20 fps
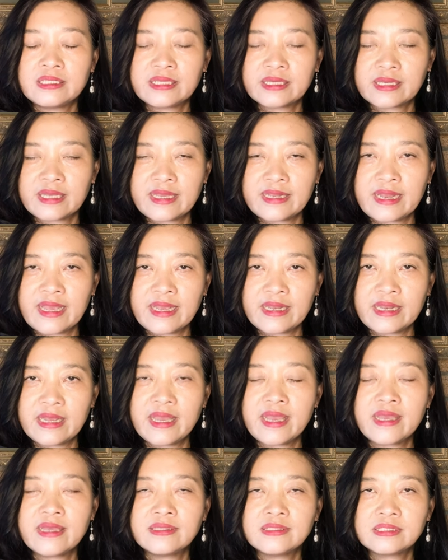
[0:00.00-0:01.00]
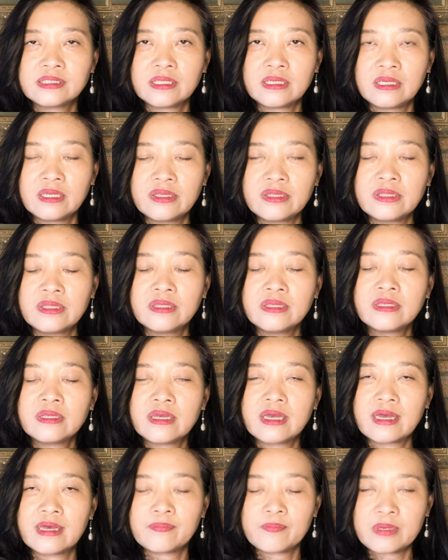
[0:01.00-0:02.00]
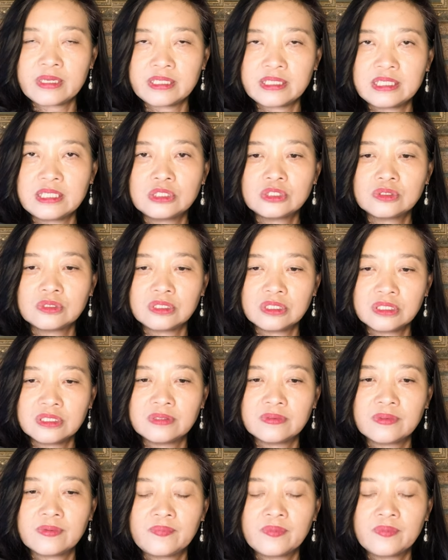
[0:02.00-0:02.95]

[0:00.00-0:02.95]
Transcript: can enhance the learner ability to learn.